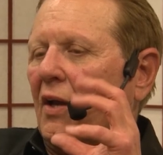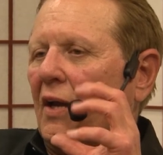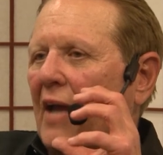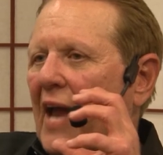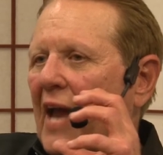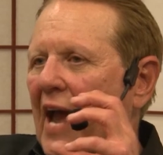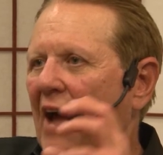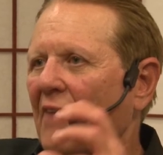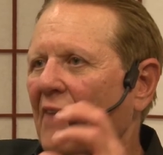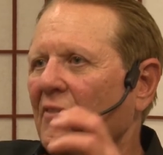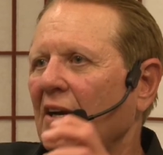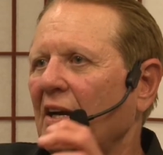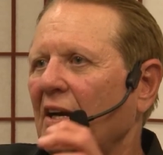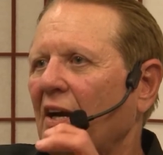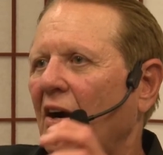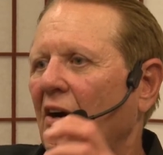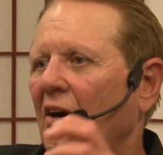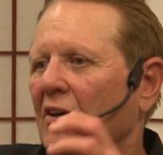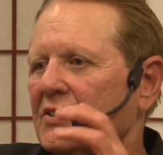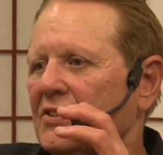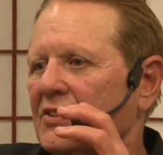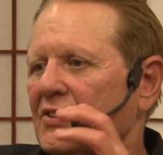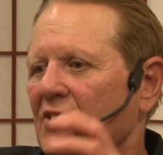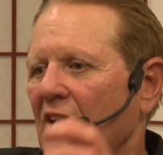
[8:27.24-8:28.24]
having
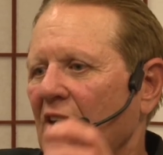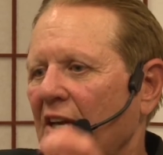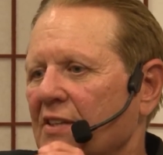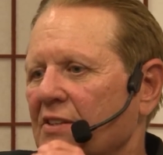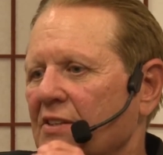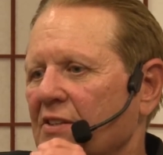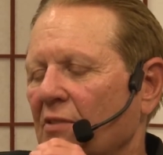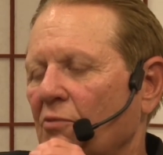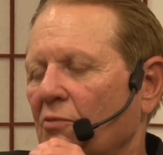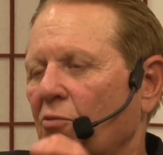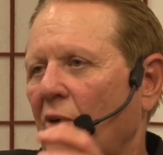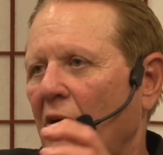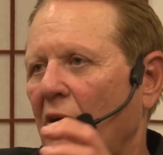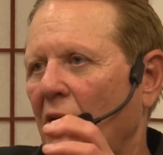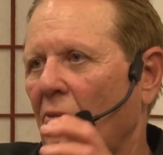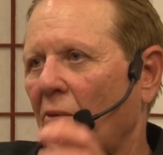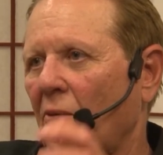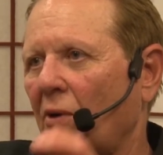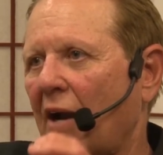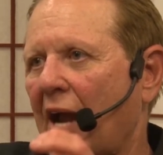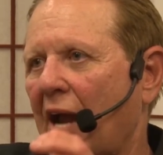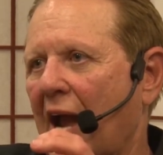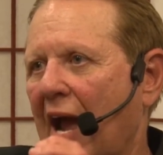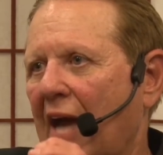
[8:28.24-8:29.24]
our sense of where
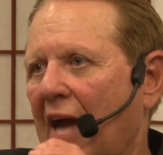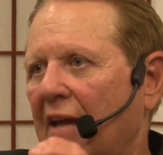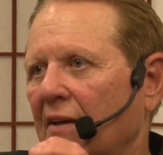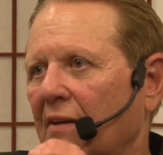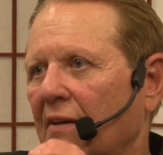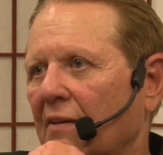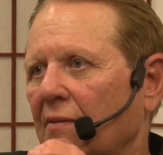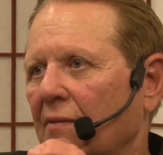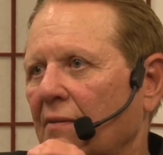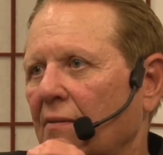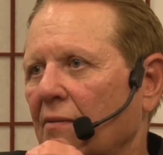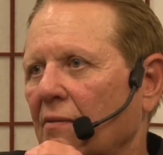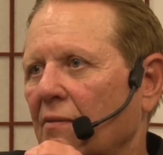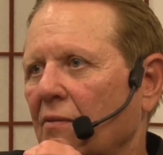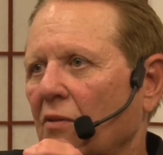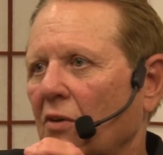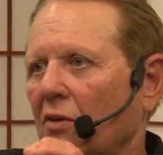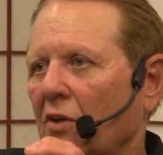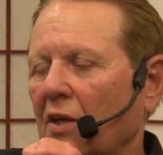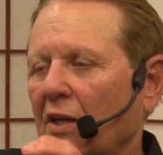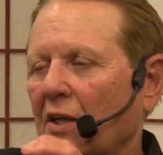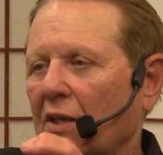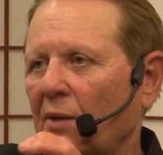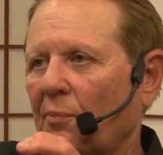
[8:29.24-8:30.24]
we're at
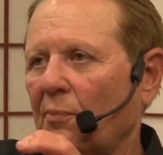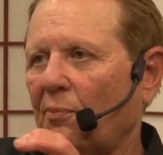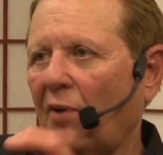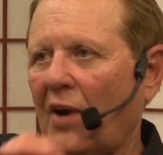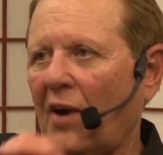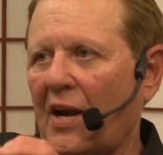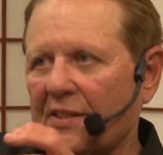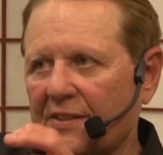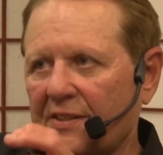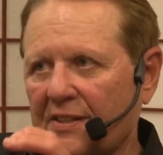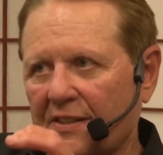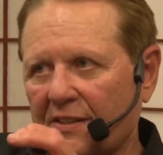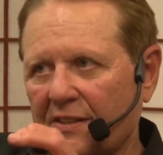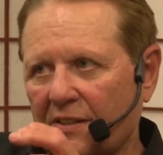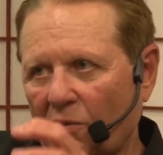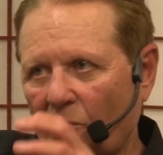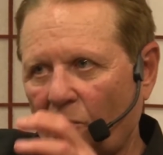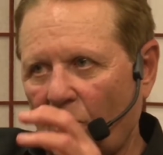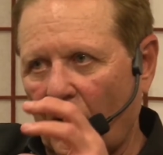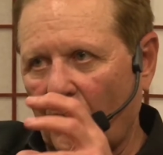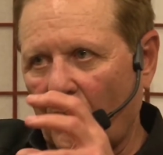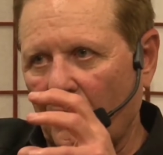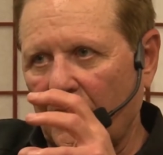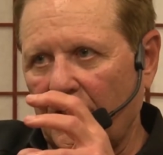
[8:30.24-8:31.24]
in the process and
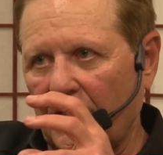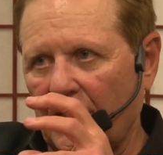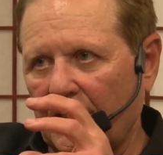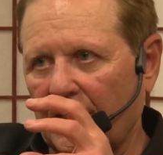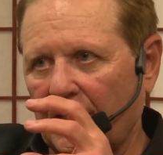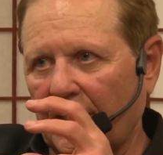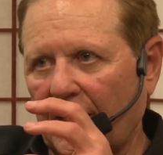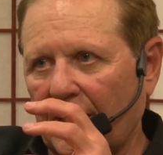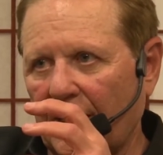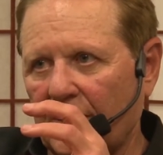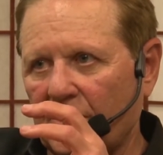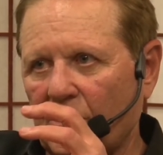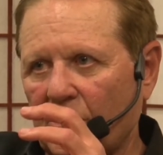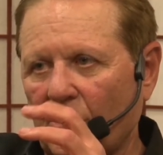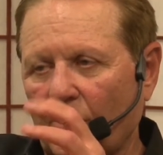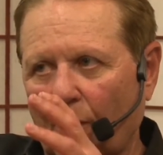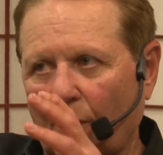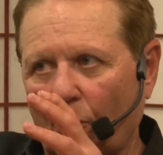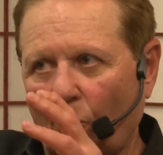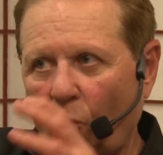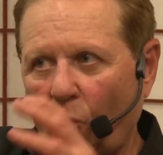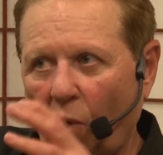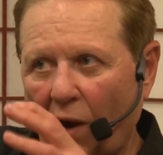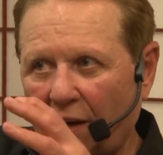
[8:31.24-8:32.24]
where we need to get to,
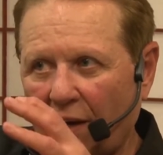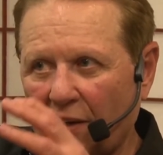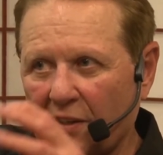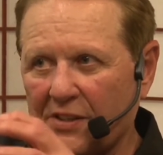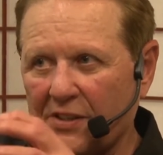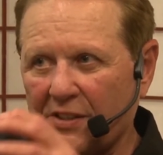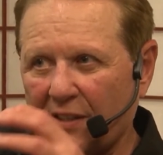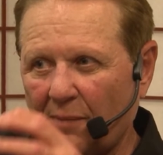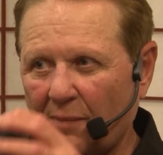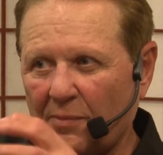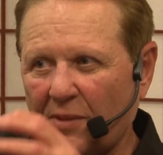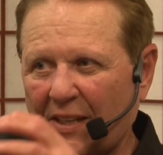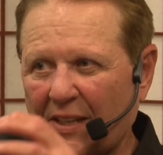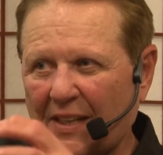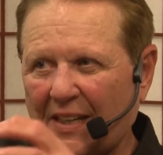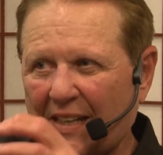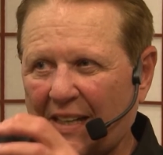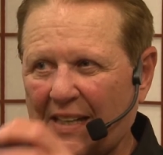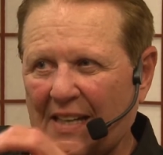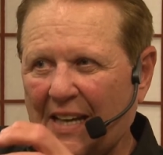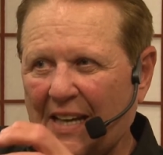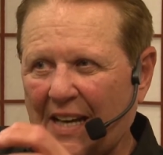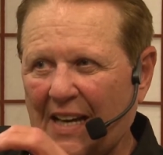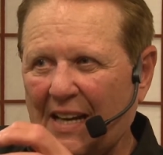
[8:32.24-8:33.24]
and what are some of the
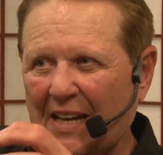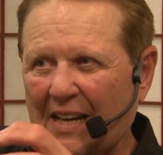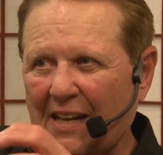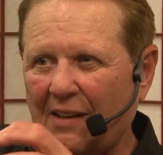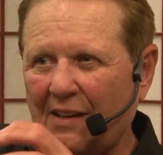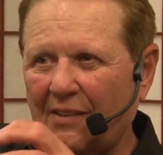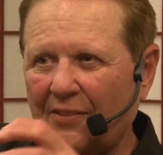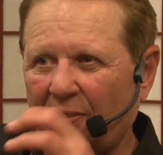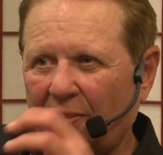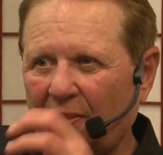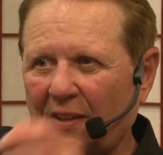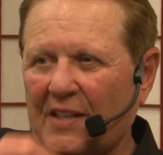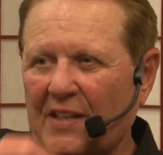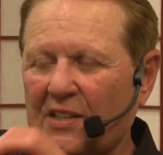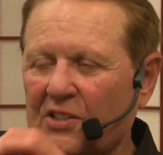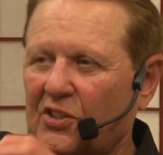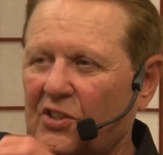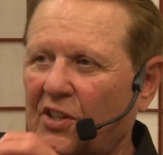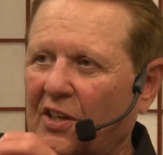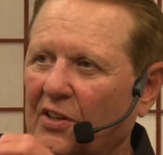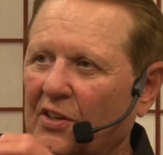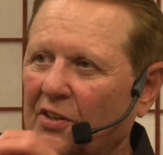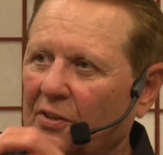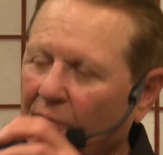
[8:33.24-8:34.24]
key things
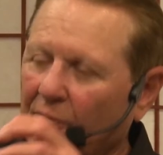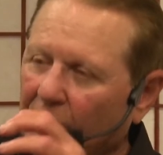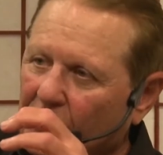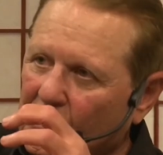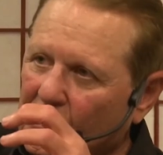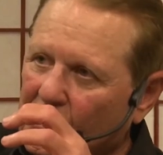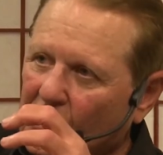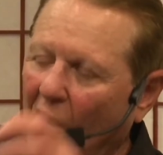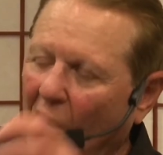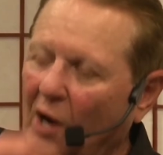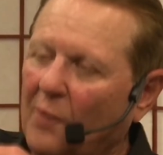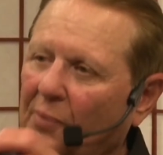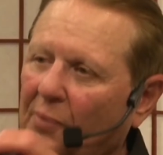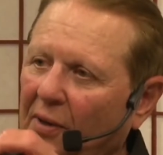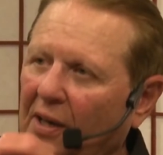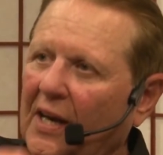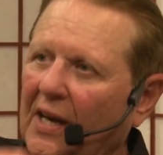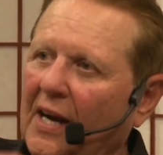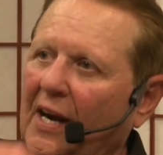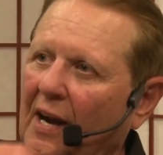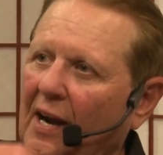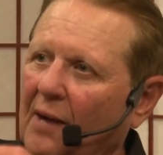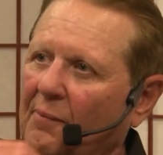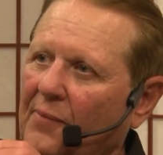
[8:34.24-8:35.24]
that are
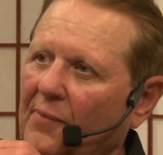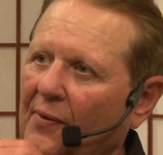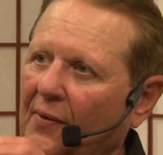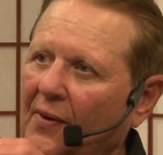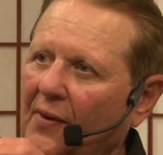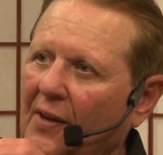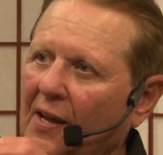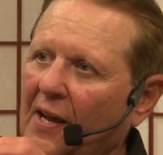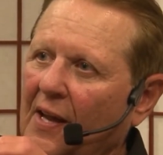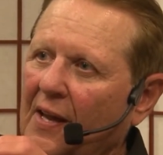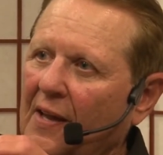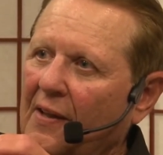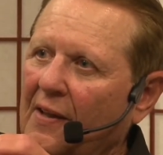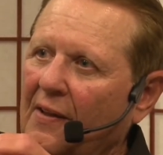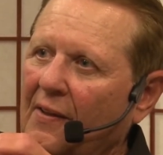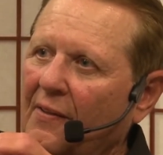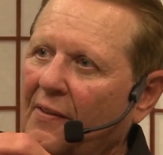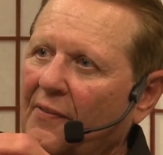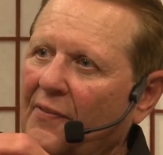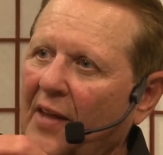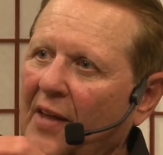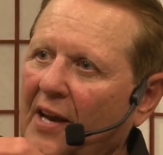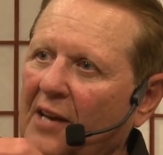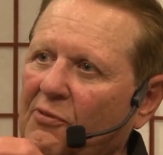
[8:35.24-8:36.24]
sharpening up,
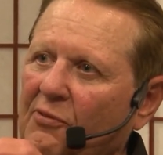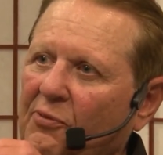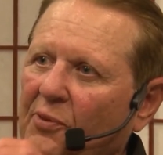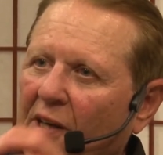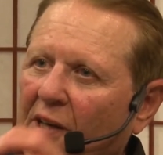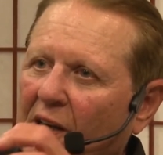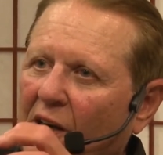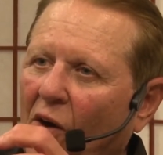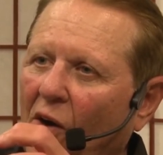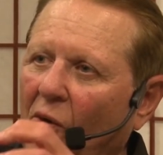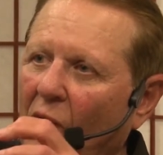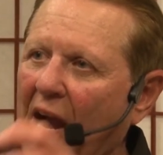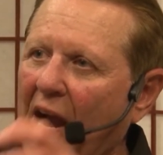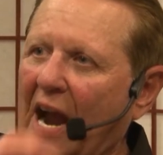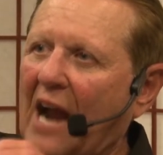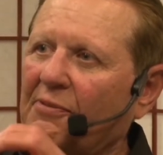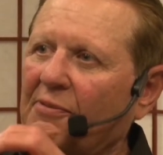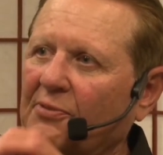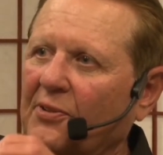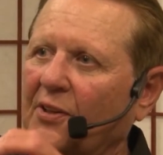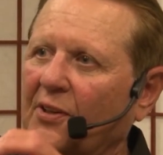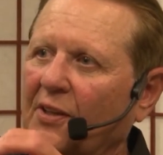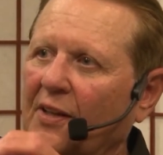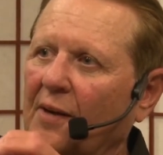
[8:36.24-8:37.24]
that if we go
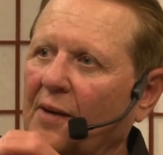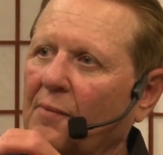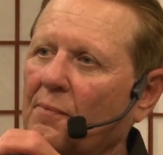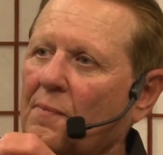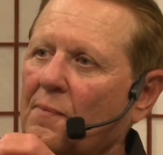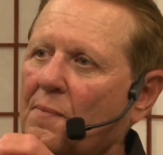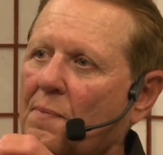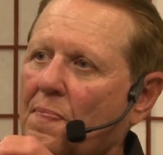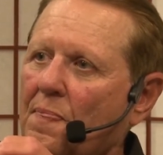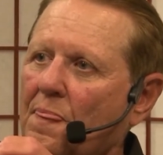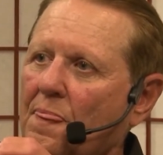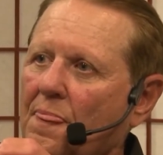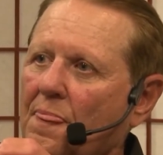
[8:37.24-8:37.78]
after them,